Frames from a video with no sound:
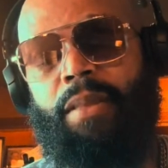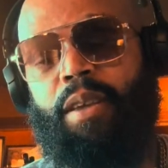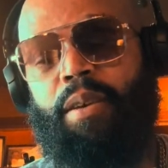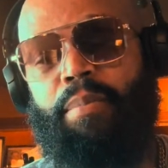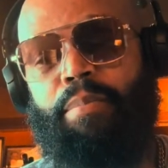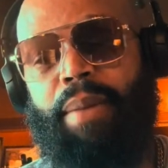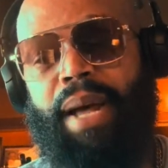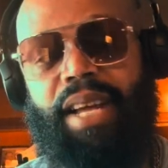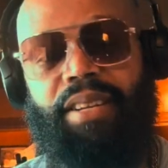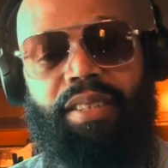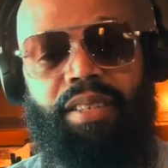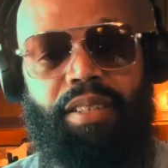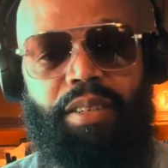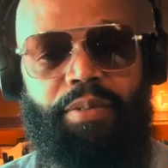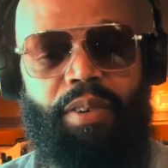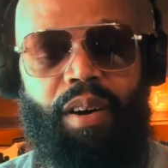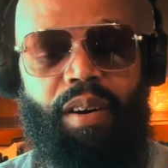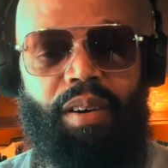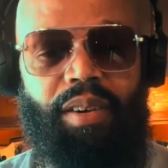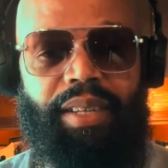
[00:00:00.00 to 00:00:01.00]
master of
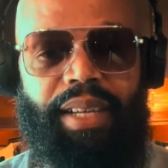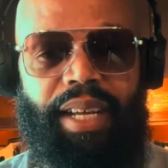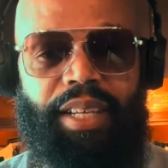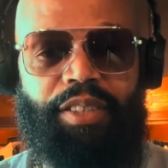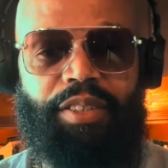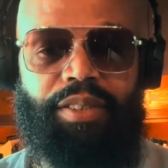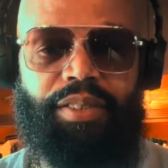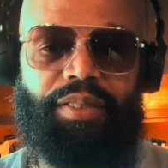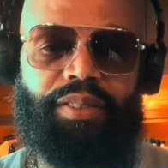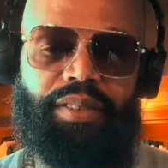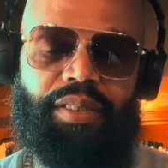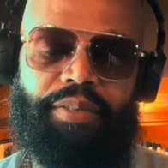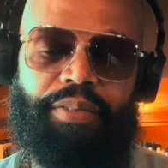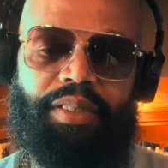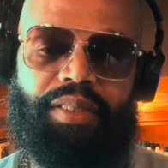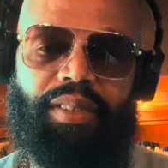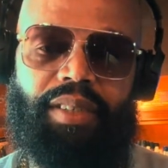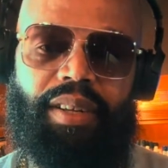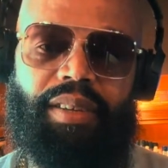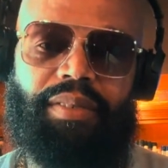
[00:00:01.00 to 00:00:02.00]
all natures of
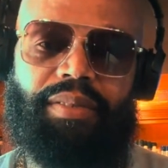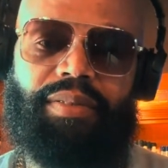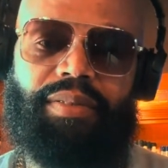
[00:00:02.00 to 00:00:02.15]
yourself,